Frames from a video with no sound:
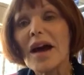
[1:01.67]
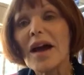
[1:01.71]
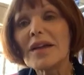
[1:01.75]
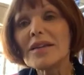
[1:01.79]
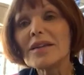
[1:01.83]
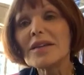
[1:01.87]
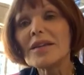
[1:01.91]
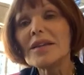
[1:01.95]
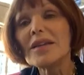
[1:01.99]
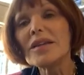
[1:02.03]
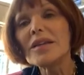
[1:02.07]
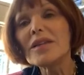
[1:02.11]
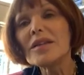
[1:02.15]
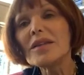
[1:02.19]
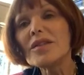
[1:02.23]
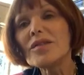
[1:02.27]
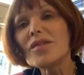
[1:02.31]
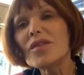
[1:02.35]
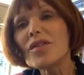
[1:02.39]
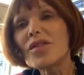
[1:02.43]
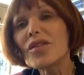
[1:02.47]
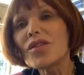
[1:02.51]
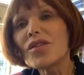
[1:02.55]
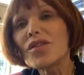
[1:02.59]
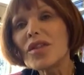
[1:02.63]
I didn't
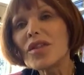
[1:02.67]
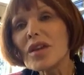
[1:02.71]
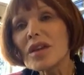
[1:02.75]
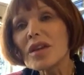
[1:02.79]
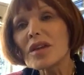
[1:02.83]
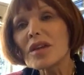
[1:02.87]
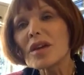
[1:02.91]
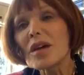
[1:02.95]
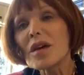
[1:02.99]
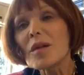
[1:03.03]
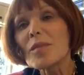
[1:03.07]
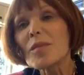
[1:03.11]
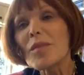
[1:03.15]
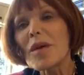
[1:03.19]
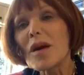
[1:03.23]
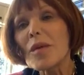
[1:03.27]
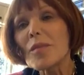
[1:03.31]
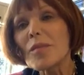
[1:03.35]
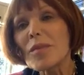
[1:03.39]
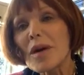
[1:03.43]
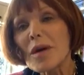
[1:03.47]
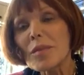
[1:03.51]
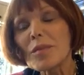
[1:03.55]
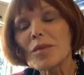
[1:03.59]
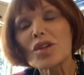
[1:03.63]
even think
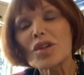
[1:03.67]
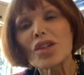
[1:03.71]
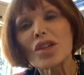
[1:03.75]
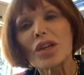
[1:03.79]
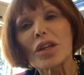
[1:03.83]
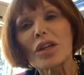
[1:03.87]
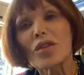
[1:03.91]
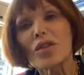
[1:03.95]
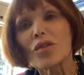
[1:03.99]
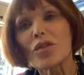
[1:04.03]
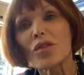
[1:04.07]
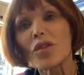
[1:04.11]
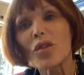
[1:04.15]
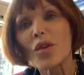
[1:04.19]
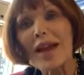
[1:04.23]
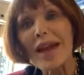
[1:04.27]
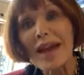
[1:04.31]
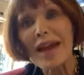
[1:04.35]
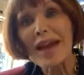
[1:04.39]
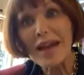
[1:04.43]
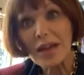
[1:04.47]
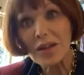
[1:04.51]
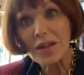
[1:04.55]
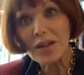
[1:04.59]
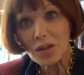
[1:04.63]
about publishing it, although I
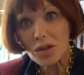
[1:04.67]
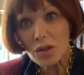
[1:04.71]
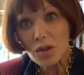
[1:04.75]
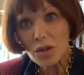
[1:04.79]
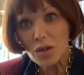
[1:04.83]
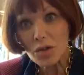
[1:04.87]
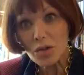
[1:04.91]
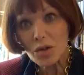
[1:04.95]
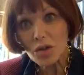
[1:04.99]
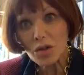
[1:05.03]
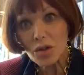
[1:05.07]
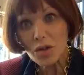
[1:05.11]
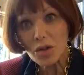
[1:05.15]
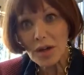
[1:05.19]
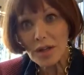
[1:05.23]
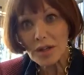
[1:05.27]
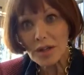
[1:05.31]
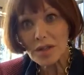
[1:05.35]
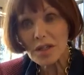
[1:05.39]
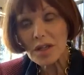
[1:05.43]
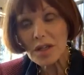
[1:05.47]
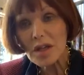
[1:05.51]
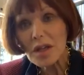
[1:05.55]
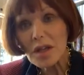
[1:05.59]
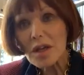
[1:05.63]
had a
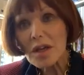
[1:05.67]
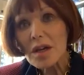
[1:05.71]
contract,